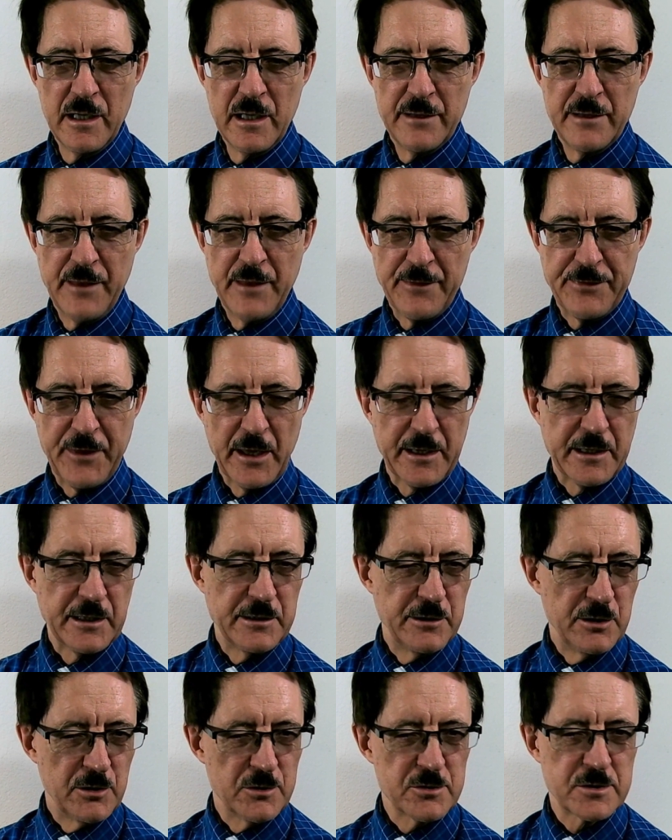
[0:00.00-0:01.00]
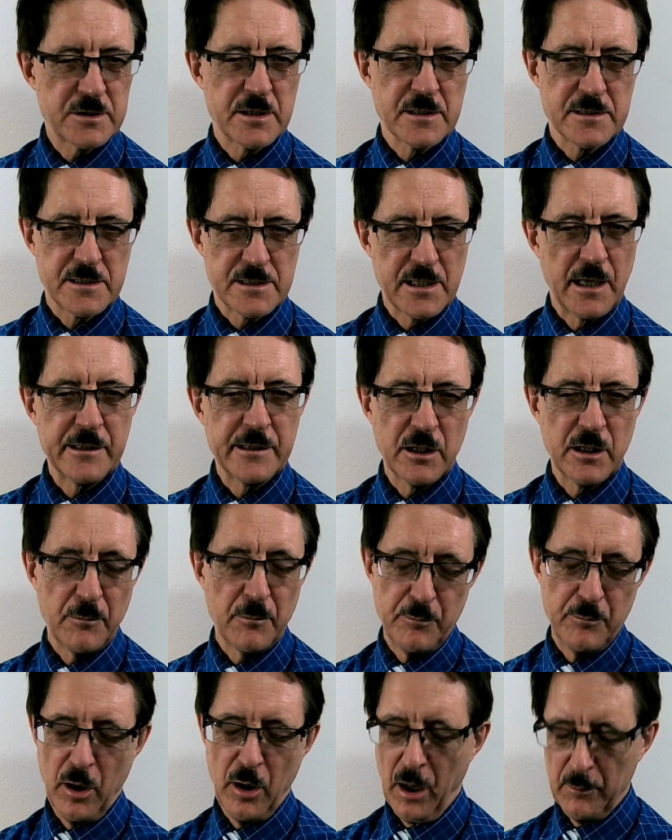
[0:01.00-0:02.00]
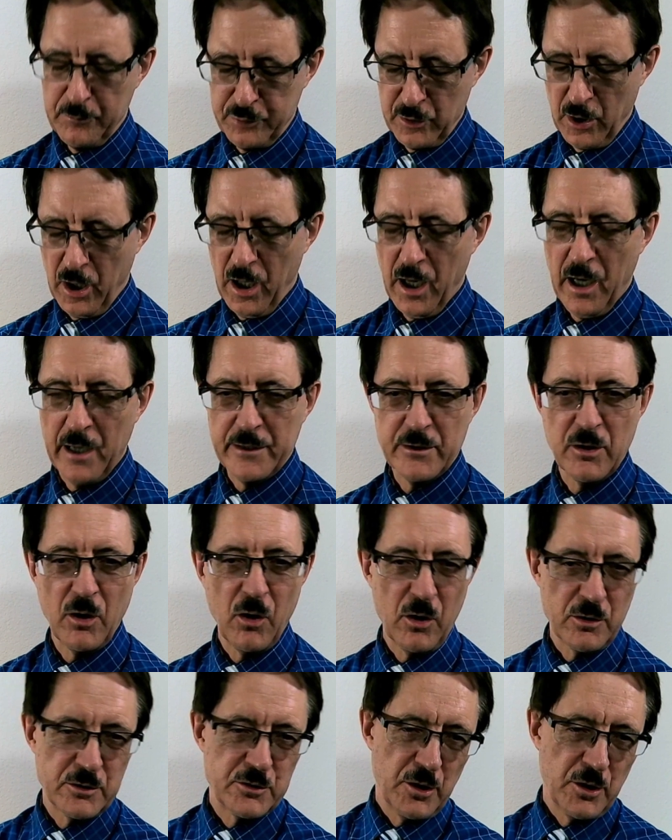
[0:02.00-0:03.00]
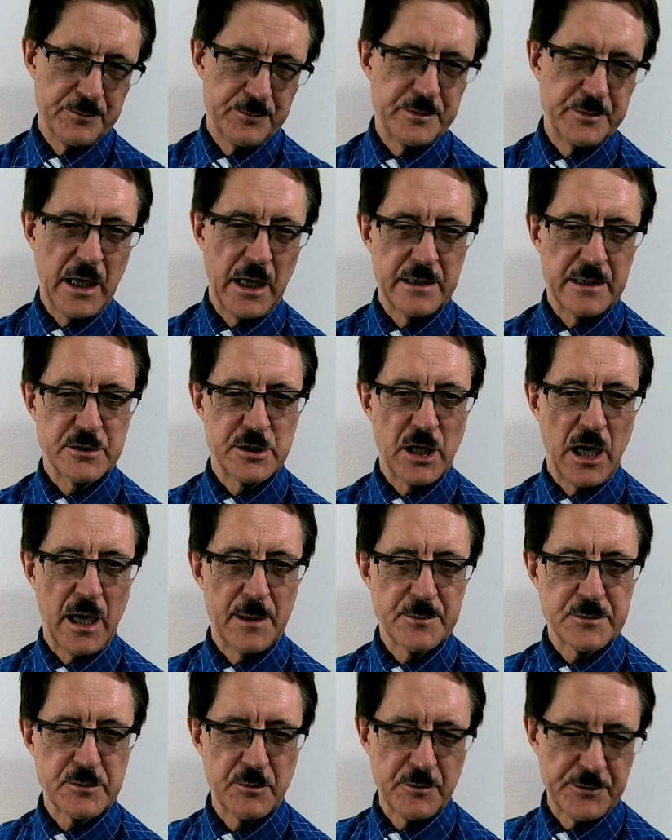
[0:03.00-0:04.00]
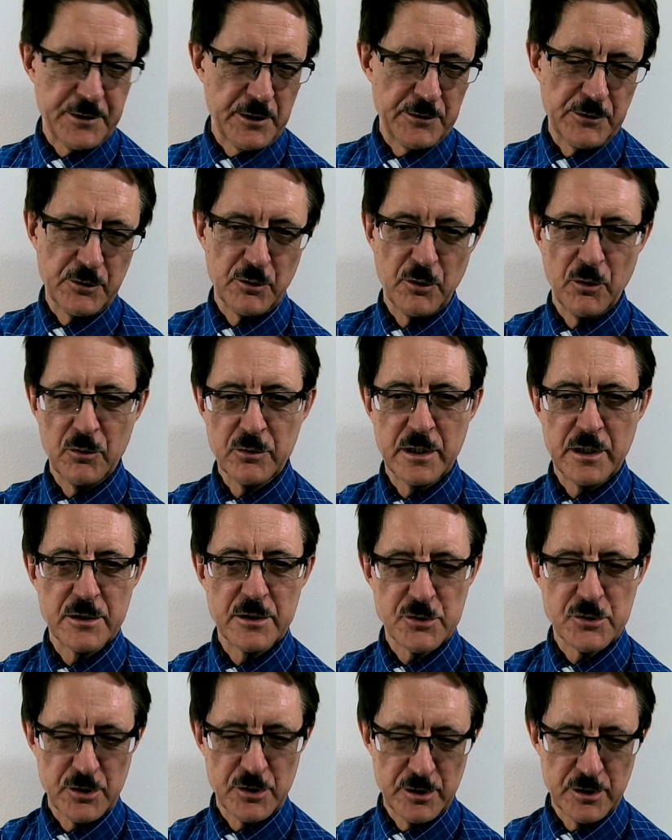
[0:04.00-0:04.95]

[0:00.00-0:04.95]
that they can use to study abroad or to obtain jobs within their own country.